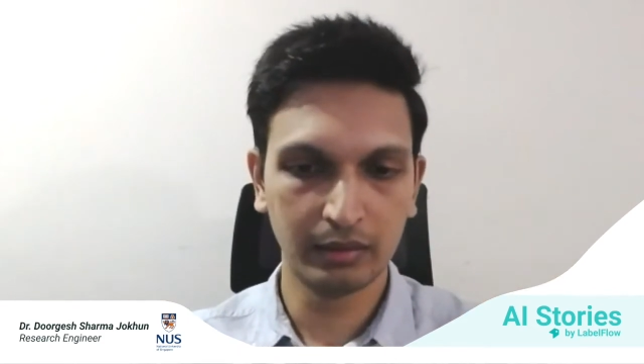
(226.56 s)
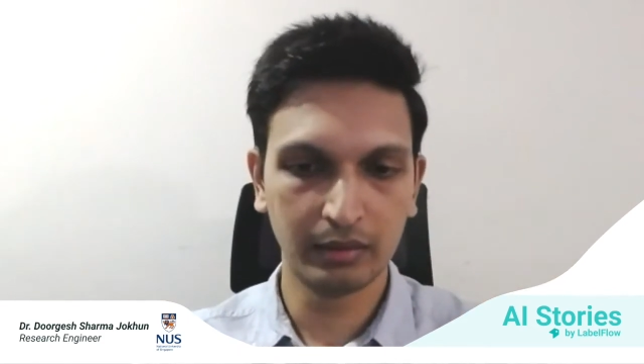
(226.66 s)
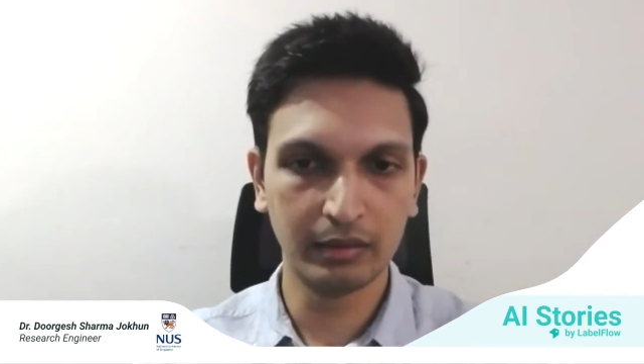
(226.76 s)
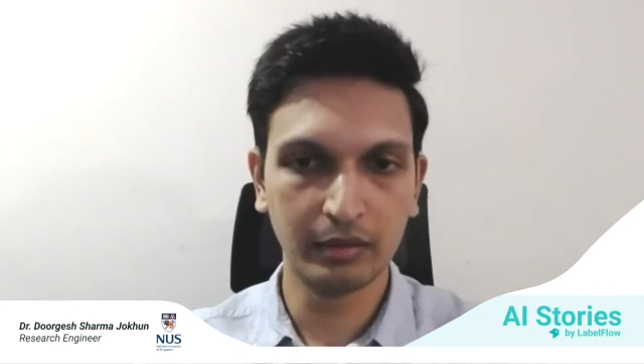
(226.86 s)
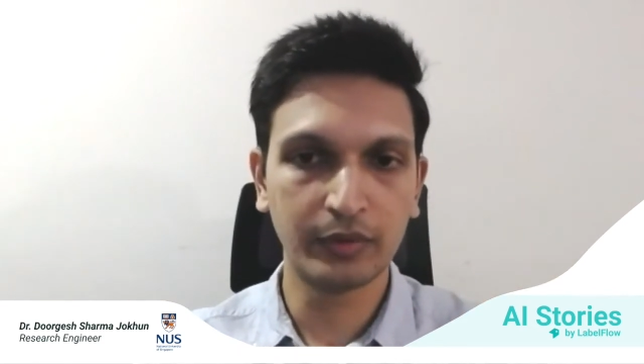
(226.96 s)

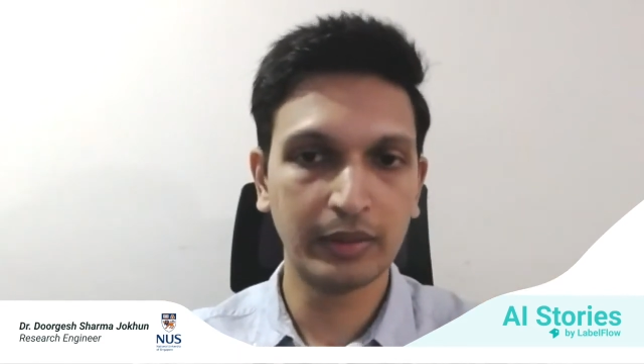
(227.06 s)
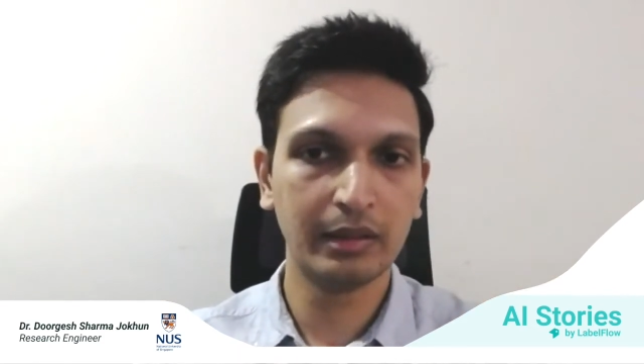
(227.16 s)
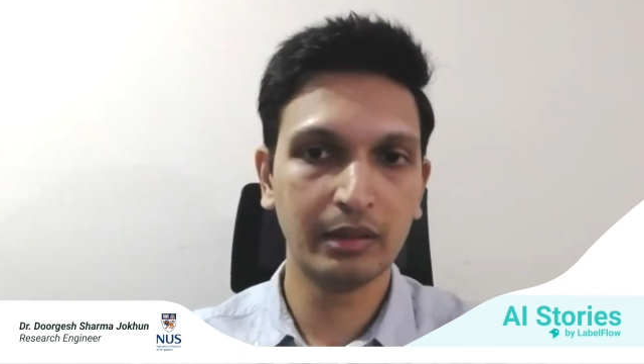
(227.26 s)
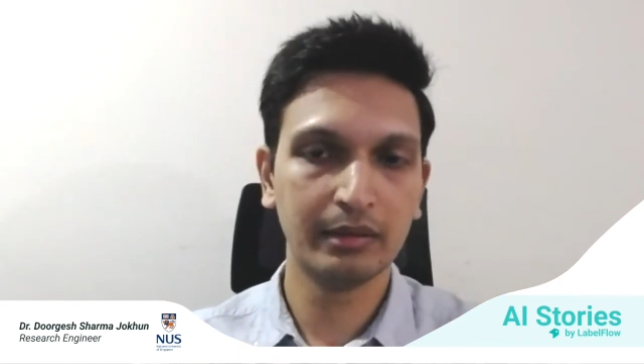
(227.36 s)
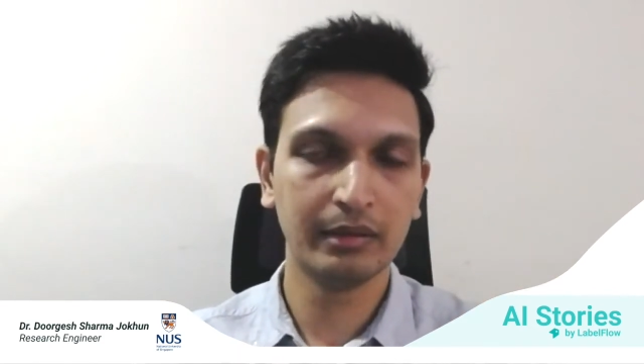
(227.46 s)

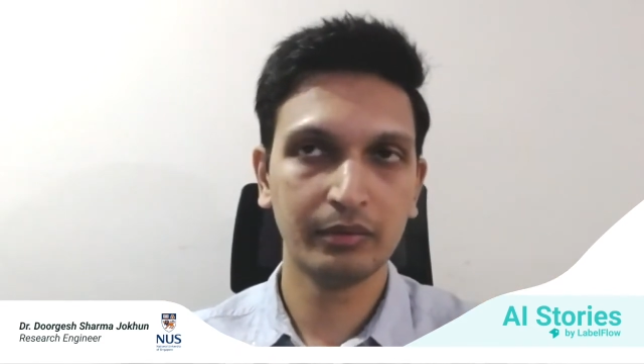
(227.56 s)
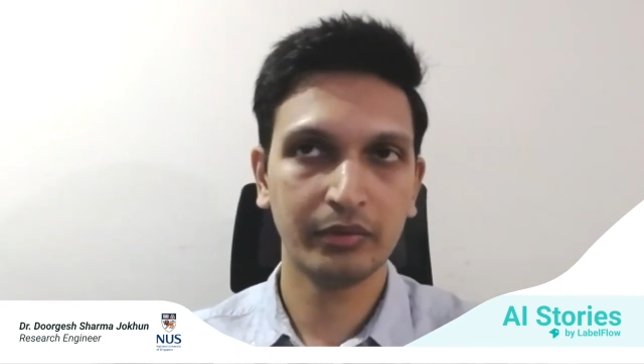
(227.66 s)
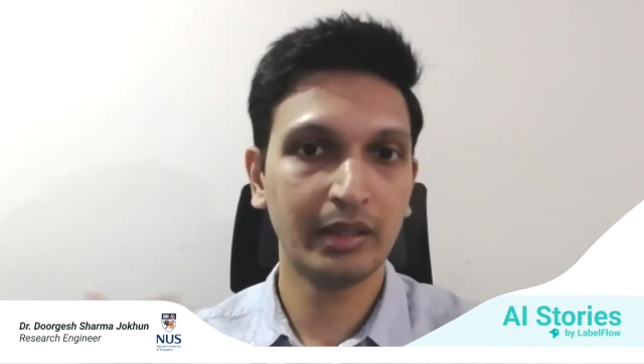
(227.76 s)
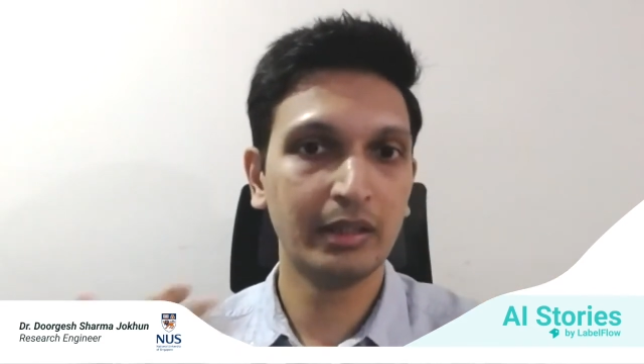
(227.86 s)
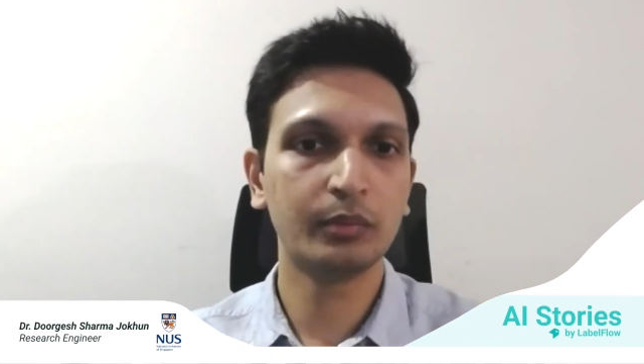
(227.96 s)
they will
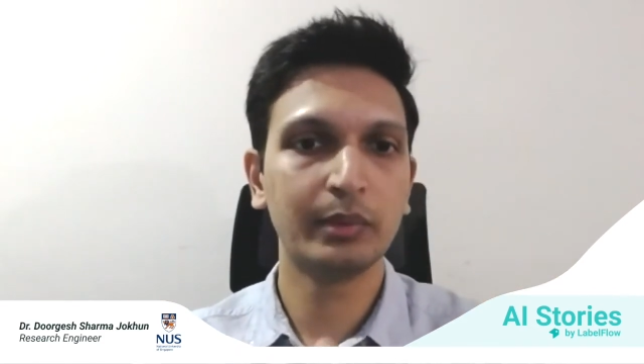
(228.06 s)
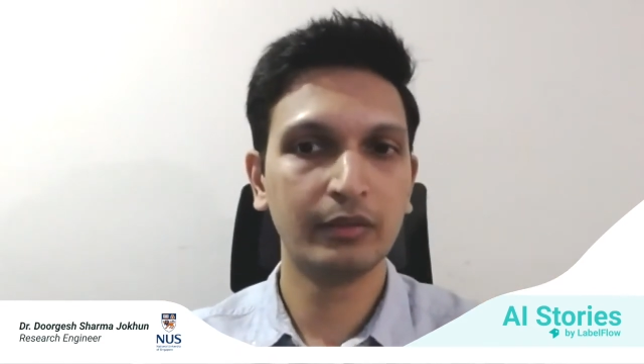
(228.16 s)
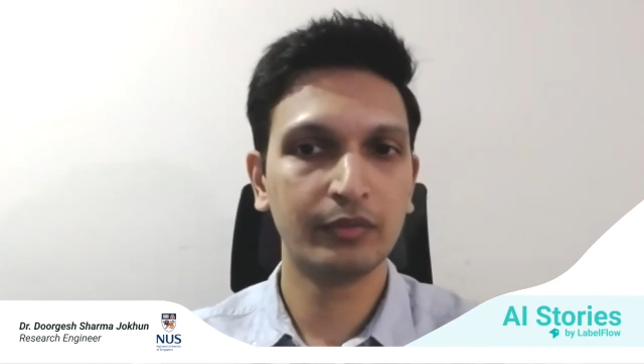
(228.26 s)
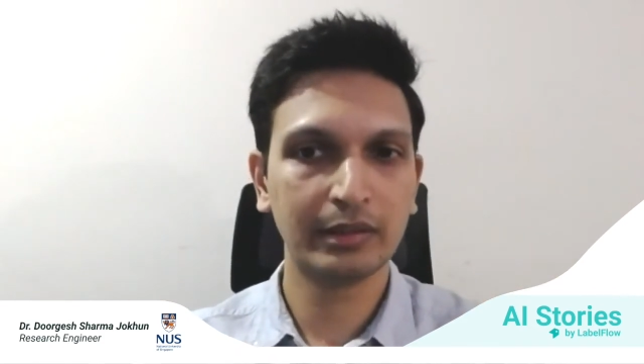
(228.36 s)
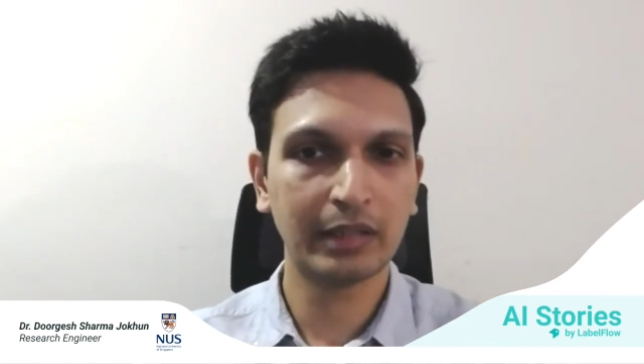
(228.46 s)
stain it with
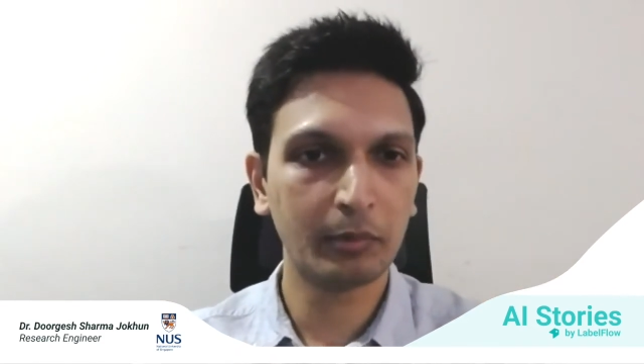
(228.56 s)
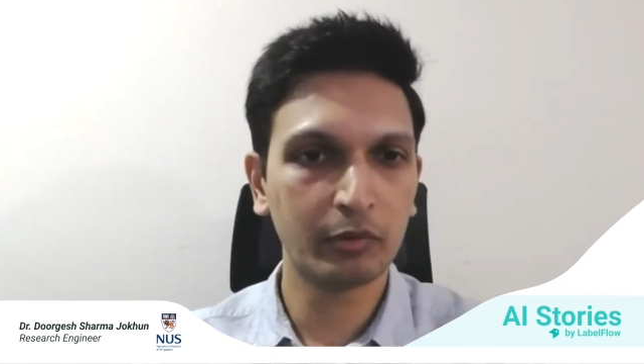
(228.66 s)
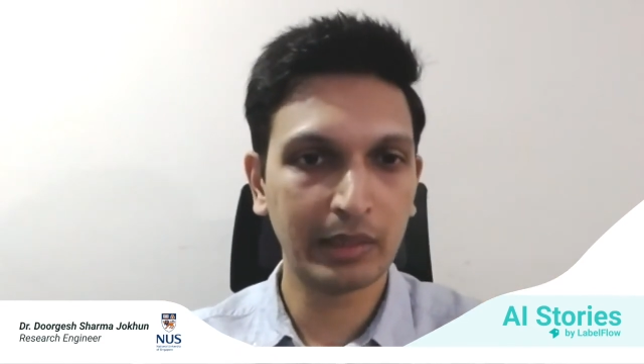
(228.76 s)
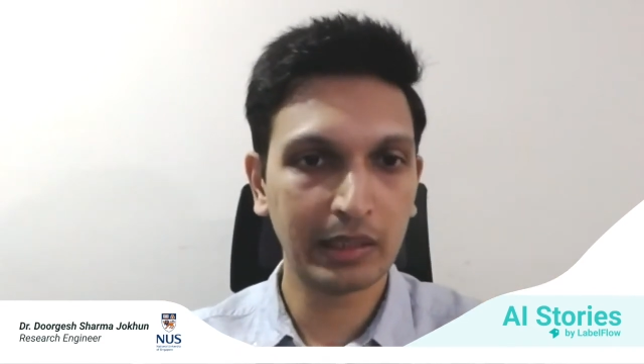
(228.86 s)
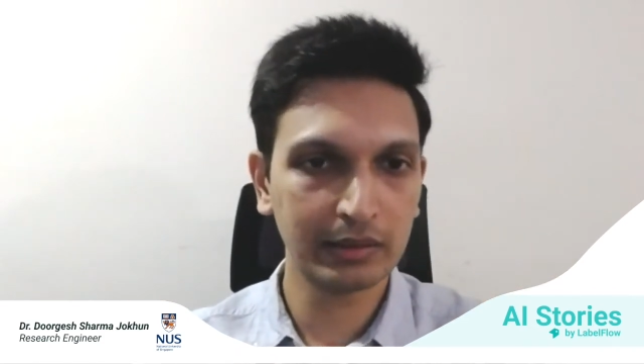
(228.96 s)
different type of
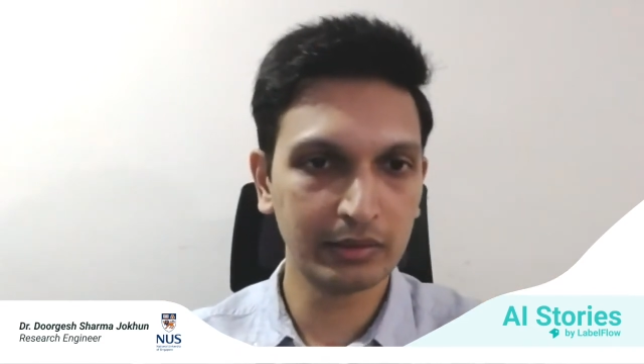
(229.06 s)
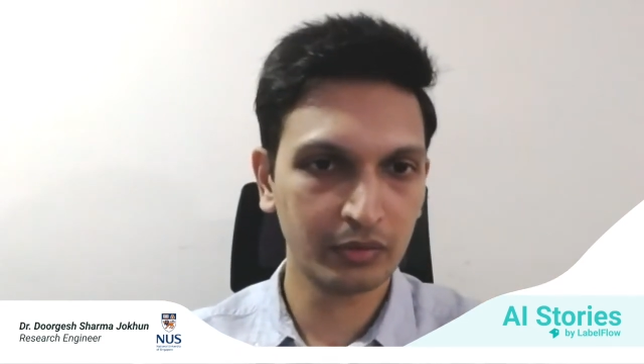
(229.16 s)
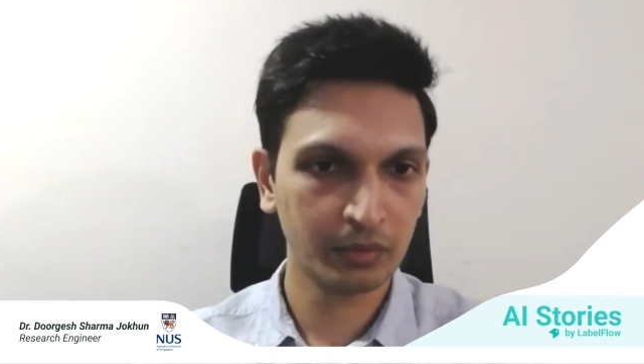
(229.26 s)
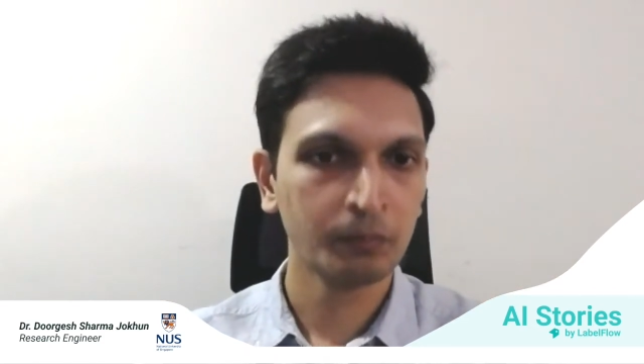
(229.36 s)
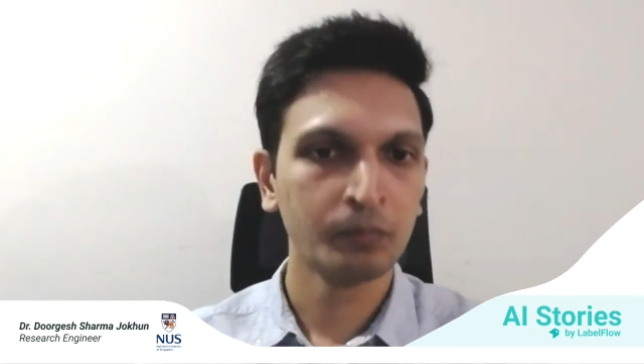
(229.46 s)
markers,